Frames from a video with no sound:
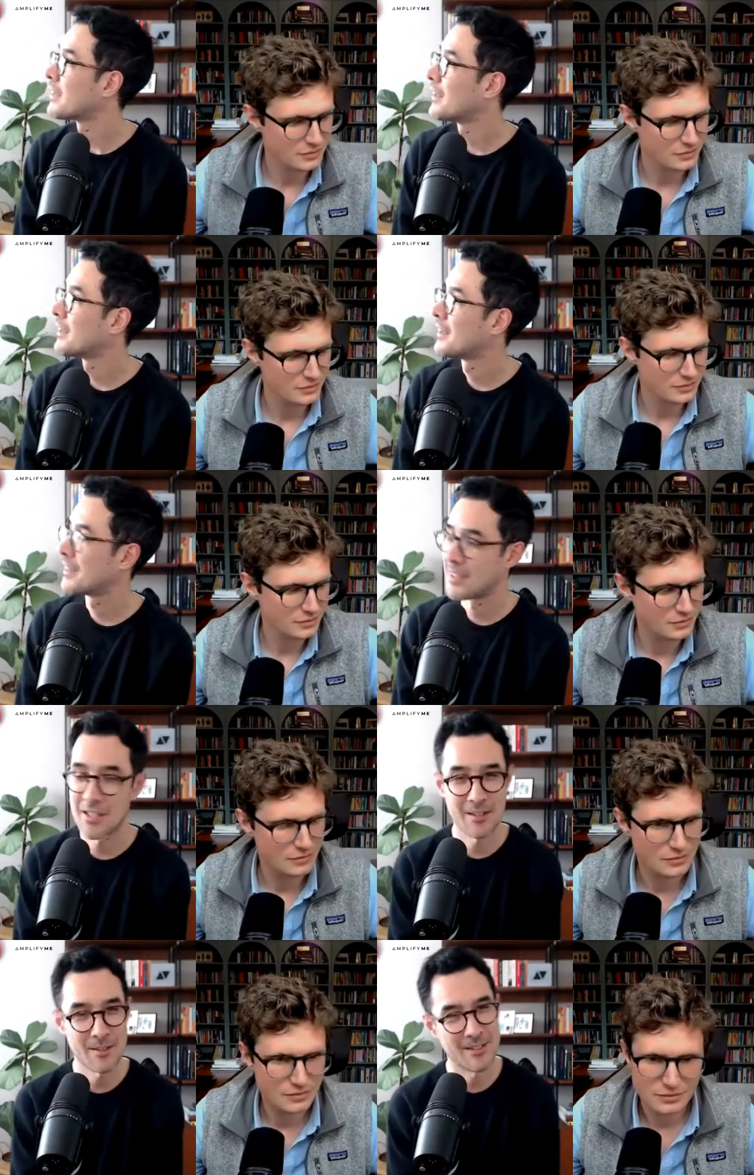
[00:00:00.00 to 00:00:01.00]

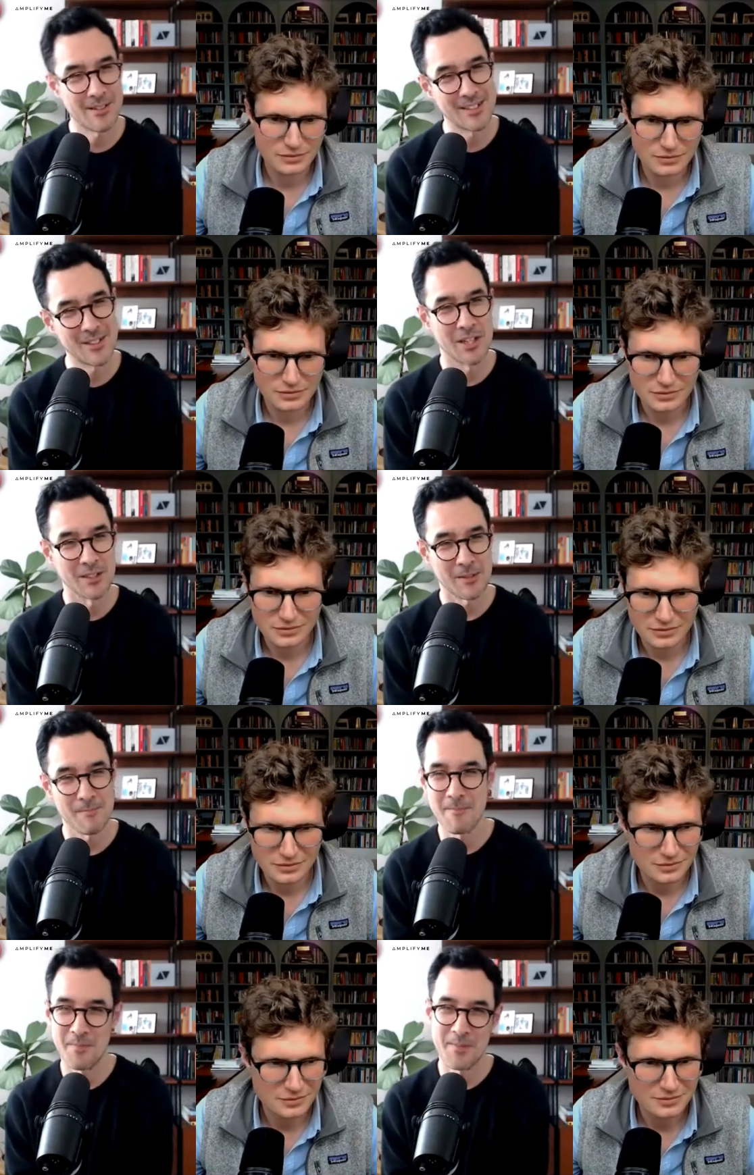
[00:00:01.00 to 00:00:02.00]
Speaker 1: Uh, junk.
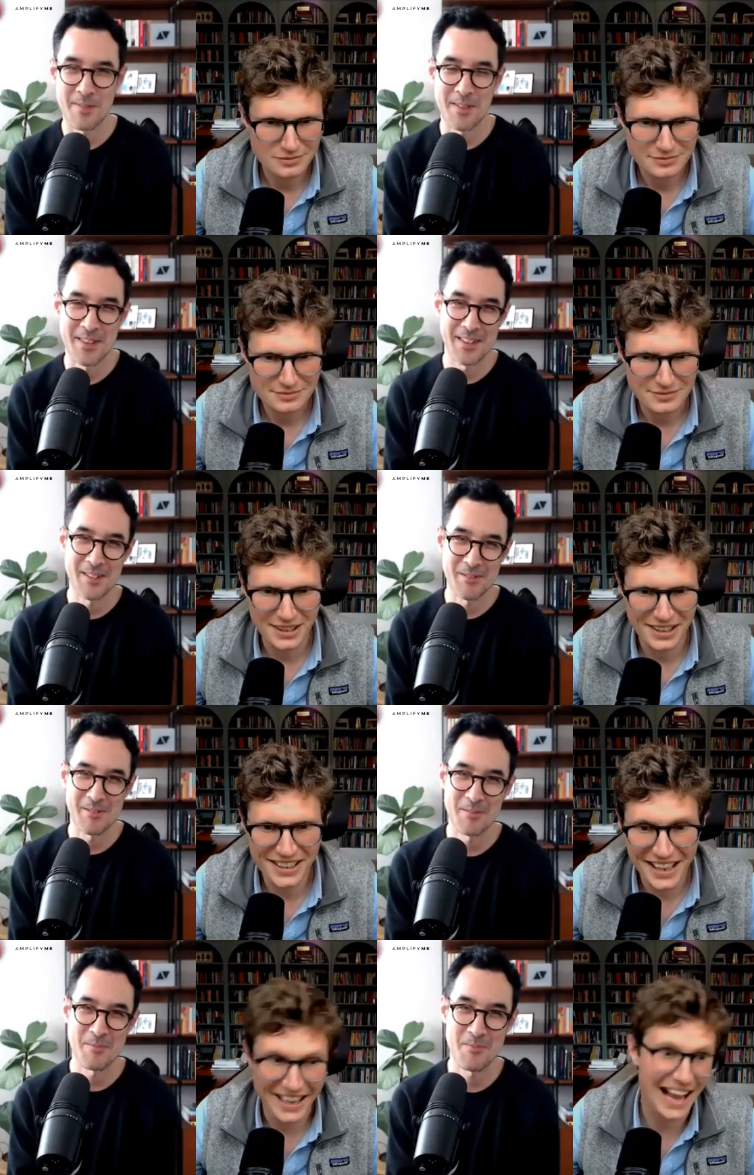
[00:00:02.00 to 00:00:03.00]

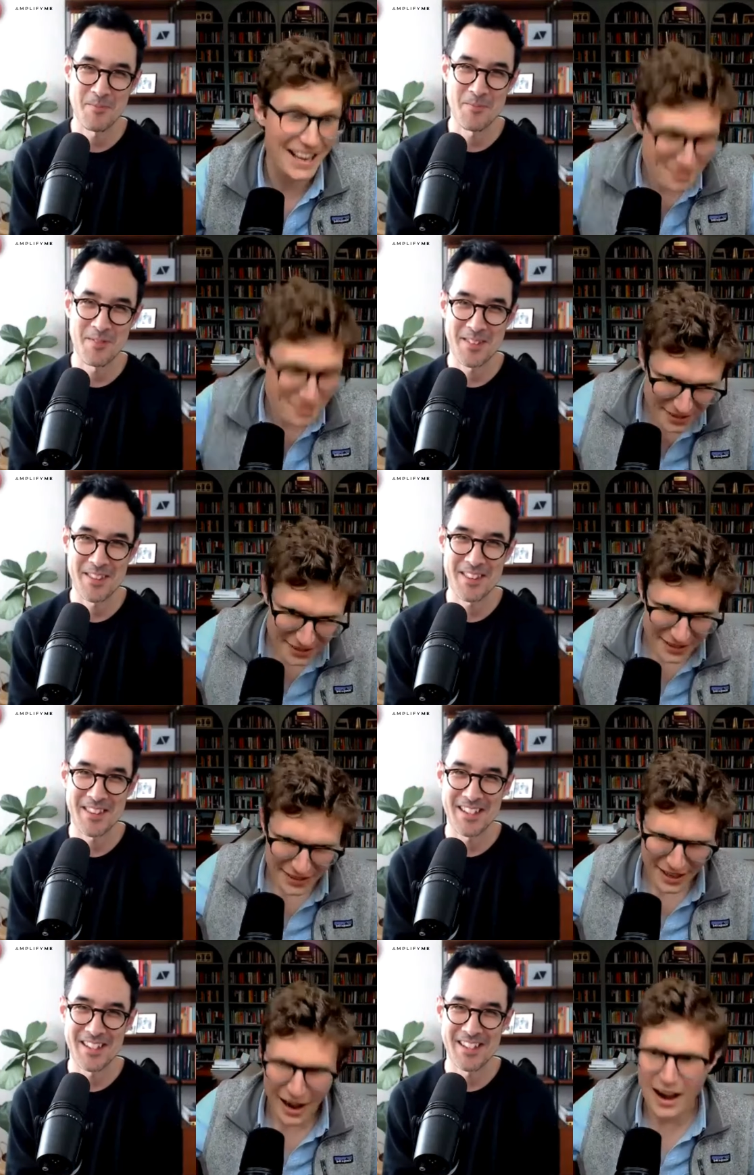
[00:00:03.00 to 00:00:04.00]
Speaker 2: Again,
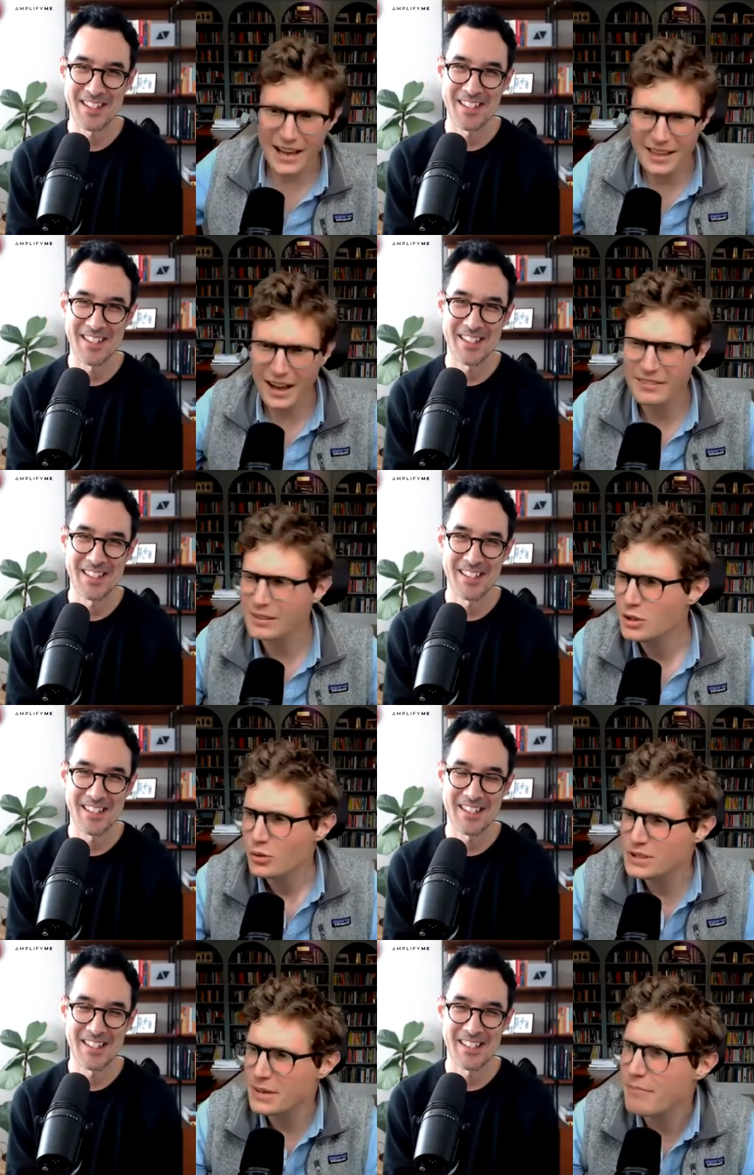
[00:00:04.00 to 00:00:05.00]
I, I
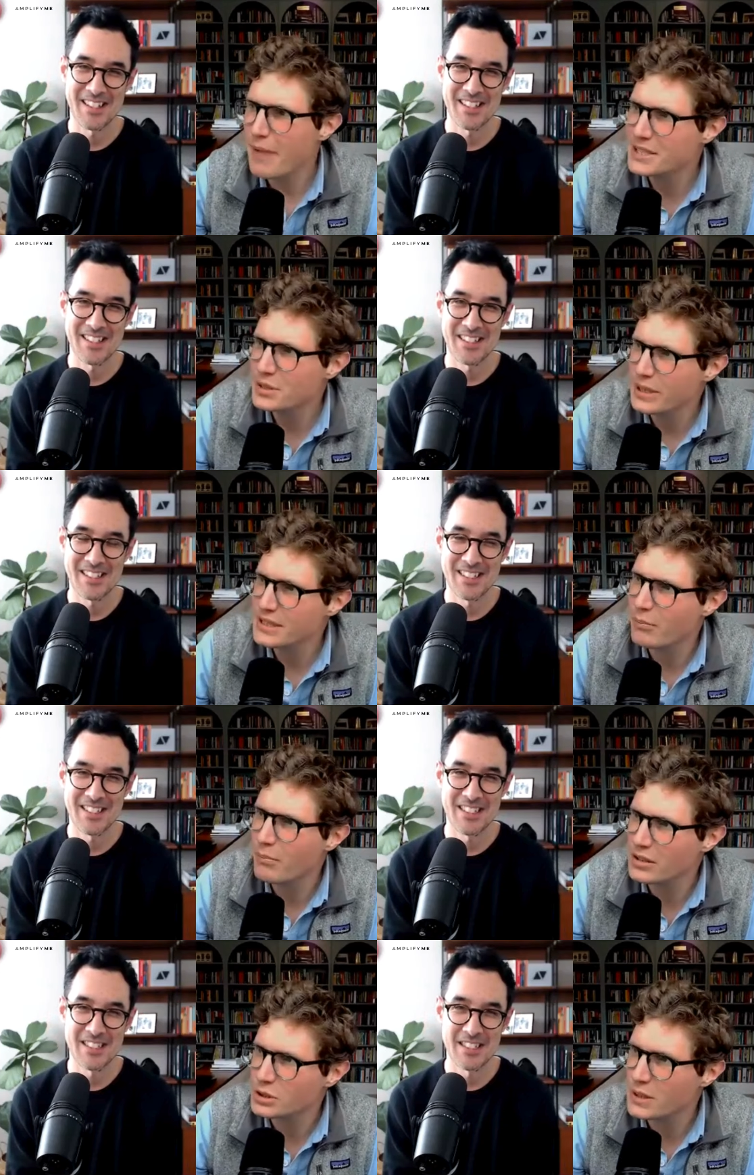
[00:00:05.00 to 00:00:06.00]
was it May
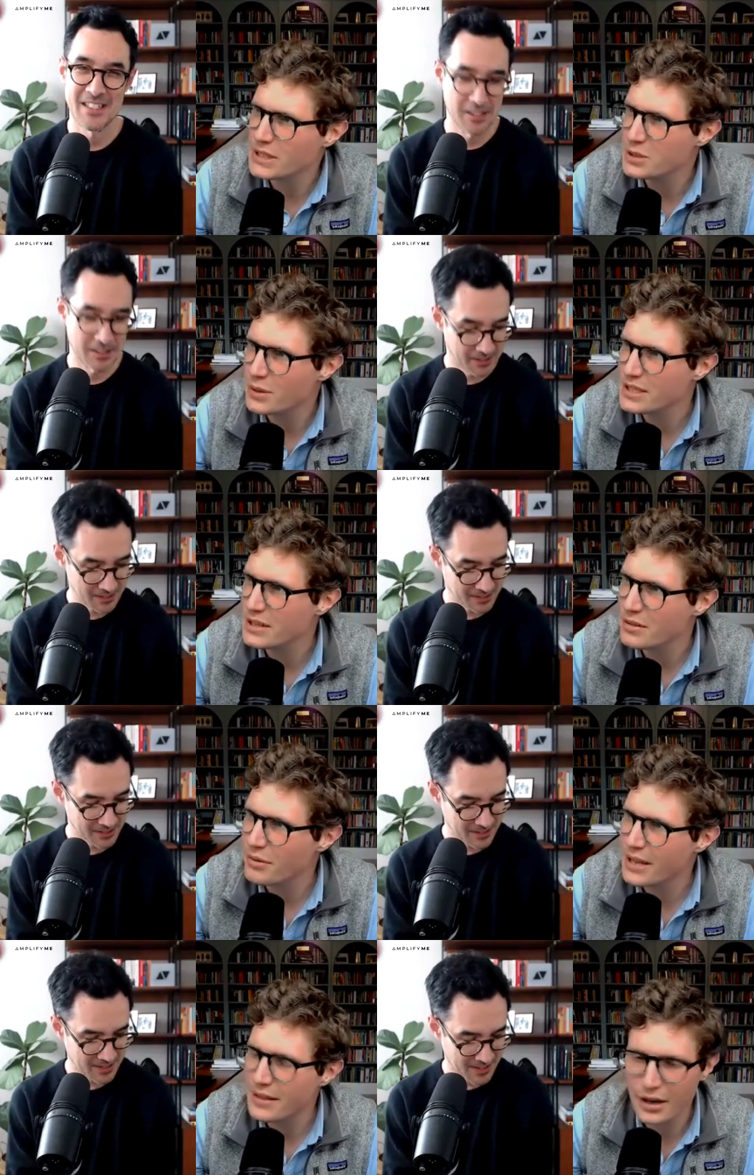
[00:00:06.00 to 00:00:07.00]
20 or uh, March
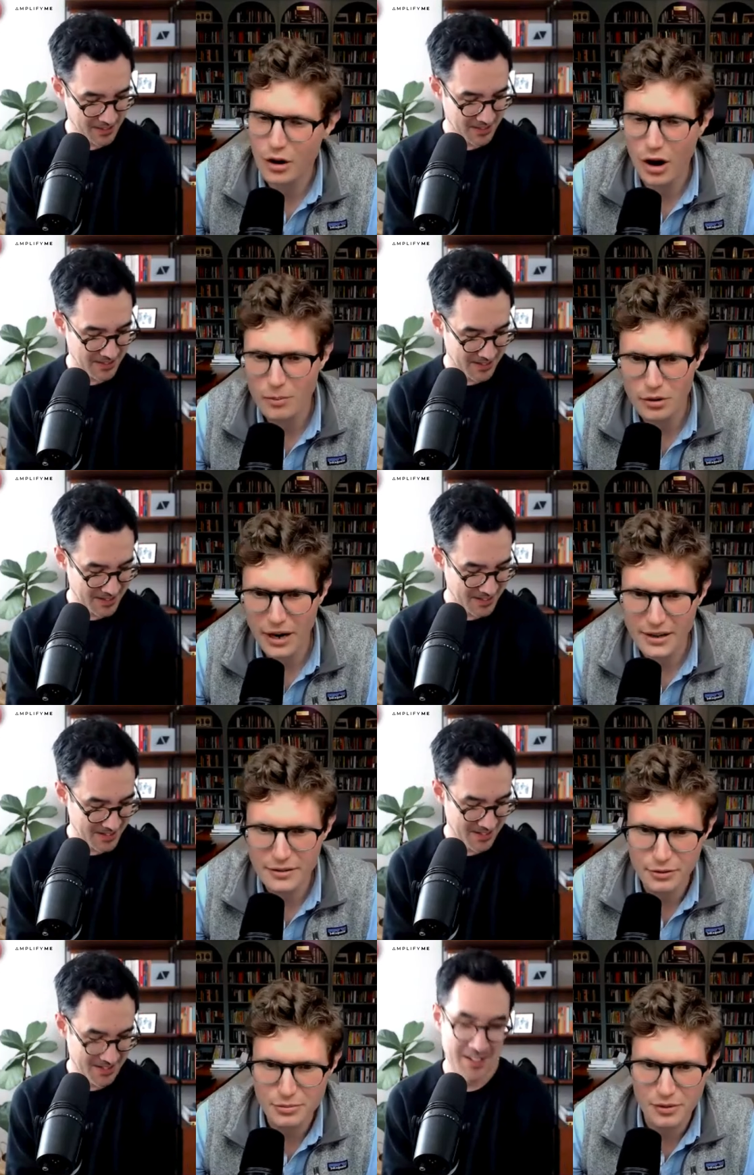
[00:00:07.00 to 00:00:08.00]
2023 that it got
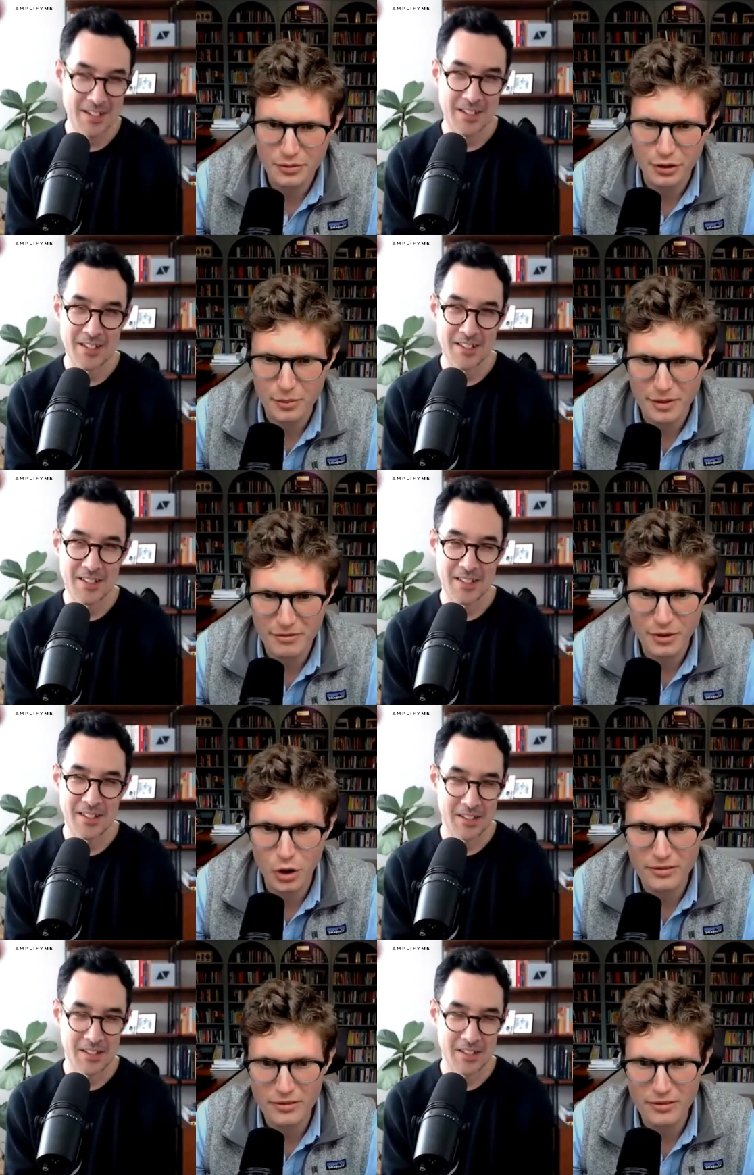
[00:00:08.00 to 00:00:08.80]
upgraded from from